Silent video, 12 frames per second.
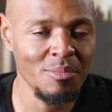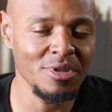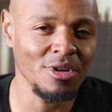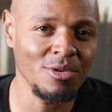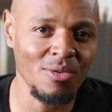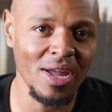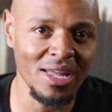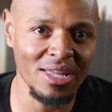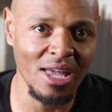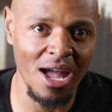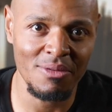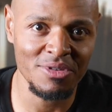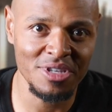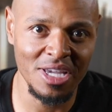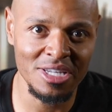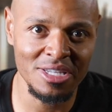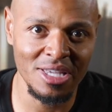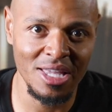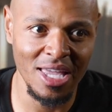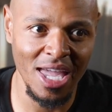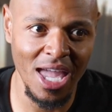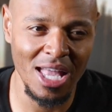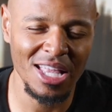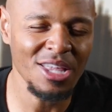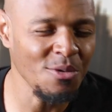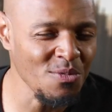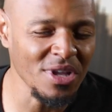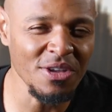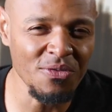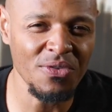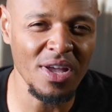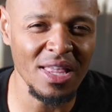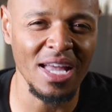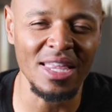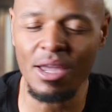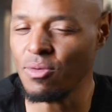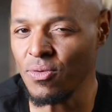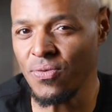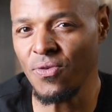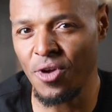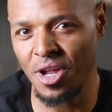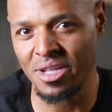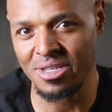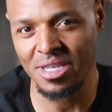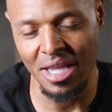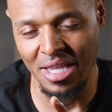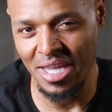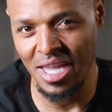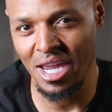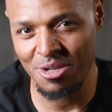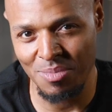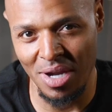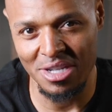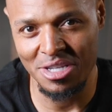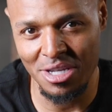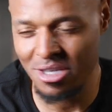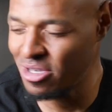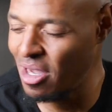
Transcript: but the great conversations that they had. And it really felt like they were friends and that they cared about each other.